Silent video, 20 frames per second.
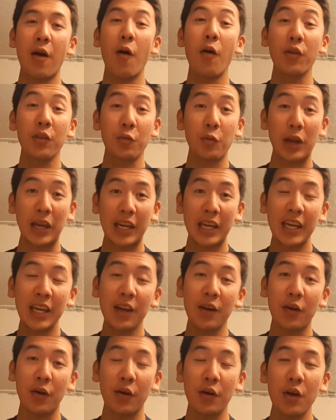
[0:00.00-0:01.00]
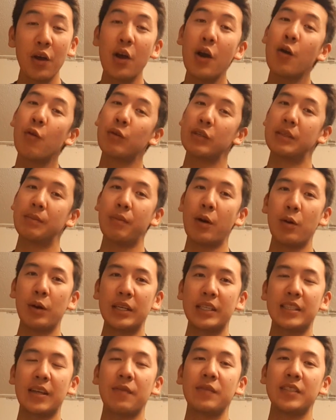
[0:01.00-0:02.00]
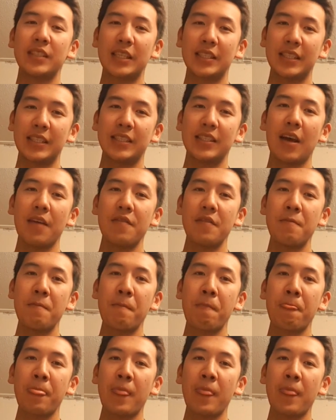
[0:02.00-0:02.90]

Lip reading: all the way here was a Boeing 767.